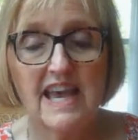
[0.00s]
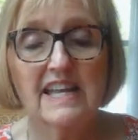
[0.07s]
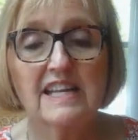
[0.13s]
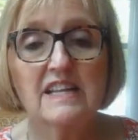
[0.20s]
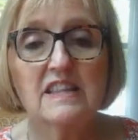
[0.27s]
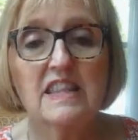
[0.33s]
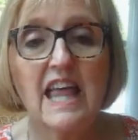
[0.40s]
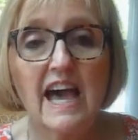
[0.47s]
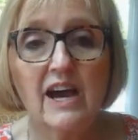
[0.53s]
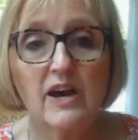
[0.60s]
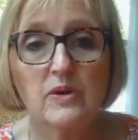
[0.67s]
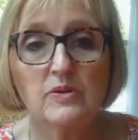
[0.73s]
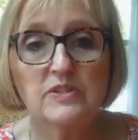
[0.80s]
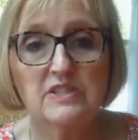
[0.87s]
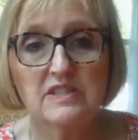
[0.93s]
and
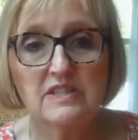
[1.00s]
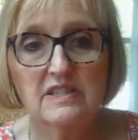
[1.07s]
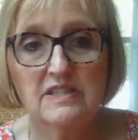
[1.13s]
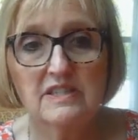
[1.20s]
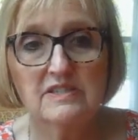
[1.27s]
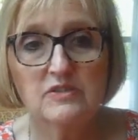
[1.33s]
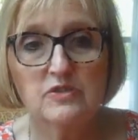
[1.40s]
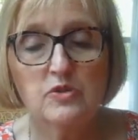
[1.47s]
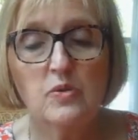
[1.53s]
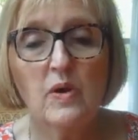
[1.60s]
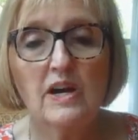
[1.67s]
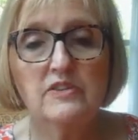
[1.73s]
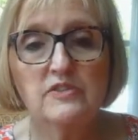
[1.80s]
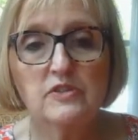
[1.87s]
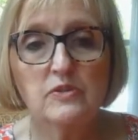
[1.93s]
allowed to
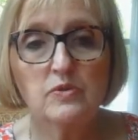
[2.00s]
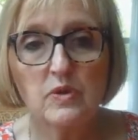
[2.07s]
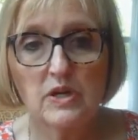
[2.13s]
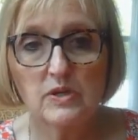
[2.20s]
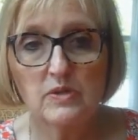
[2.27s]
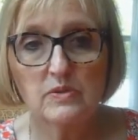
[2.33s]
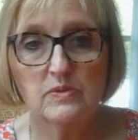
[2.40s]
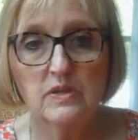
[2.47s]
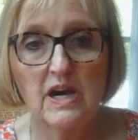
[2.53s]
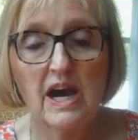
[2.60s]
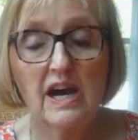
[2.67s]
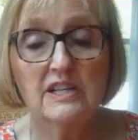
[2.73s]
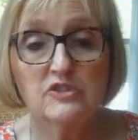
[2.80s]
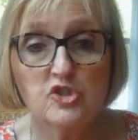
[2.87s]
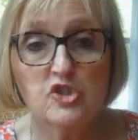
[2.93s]
undergo
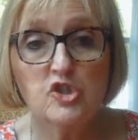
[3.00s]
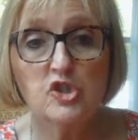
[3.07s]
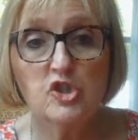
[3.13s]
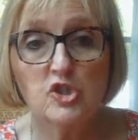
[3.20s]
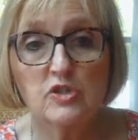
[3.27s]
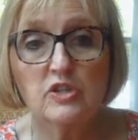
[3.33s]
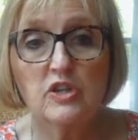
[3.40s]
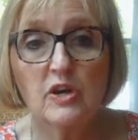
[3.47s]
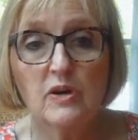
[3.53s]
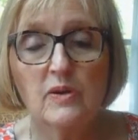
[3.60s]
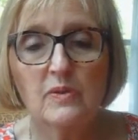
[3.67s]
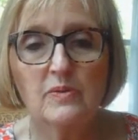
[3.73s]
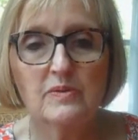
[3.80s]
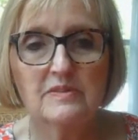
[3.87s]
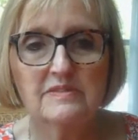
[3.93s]

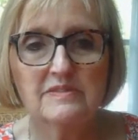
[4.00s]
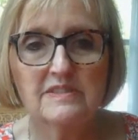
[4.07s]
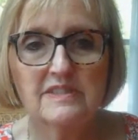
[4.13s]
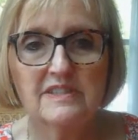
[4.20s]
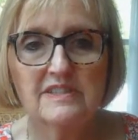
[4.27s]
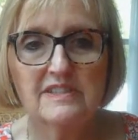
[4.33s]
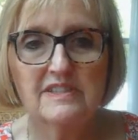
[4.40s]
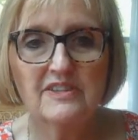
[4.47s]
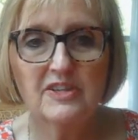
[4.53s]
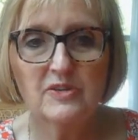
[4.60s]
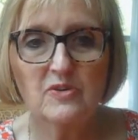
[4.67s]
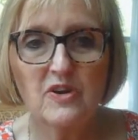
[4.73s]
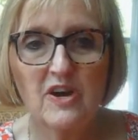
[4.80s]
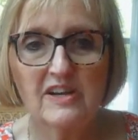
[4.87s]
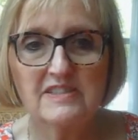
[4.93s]
the
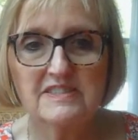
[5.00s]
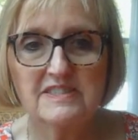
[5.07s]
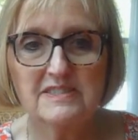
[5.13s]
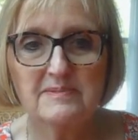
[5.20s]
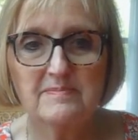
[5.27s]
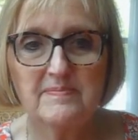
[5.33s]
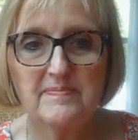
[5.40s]
cross.